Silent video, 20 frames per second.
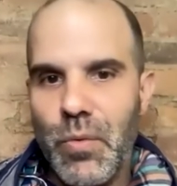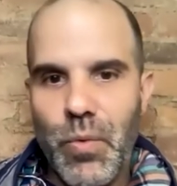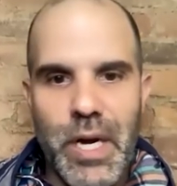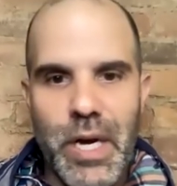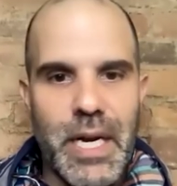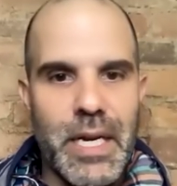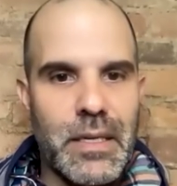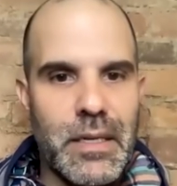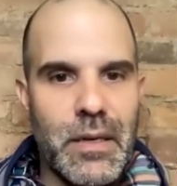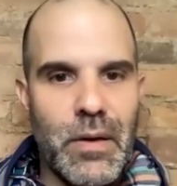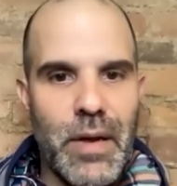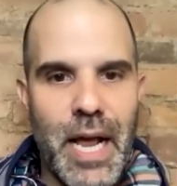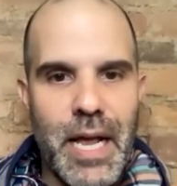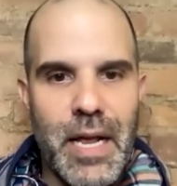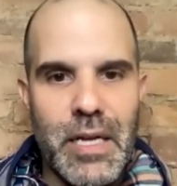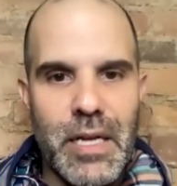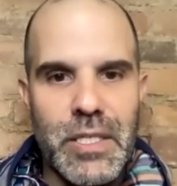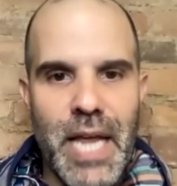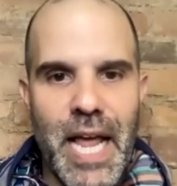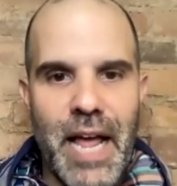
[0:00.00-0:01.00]
We're going to uh,
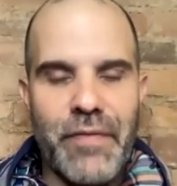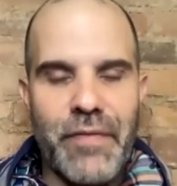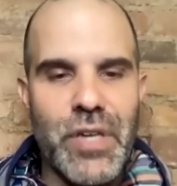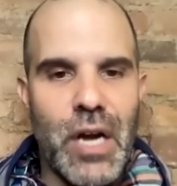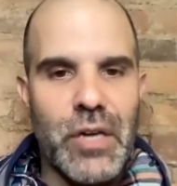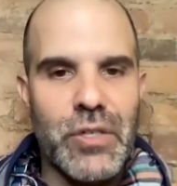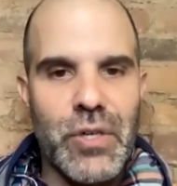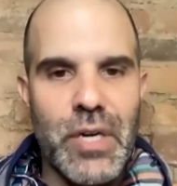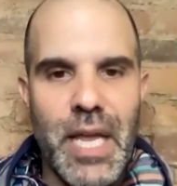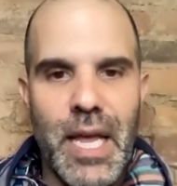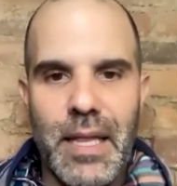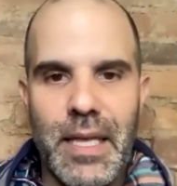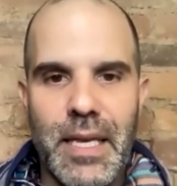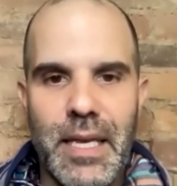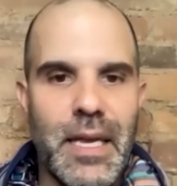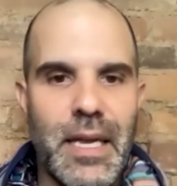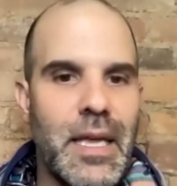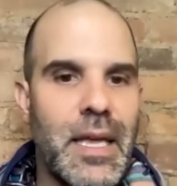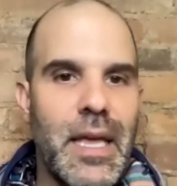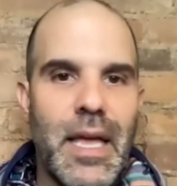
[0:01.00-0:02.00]
have Dr. Kelly, and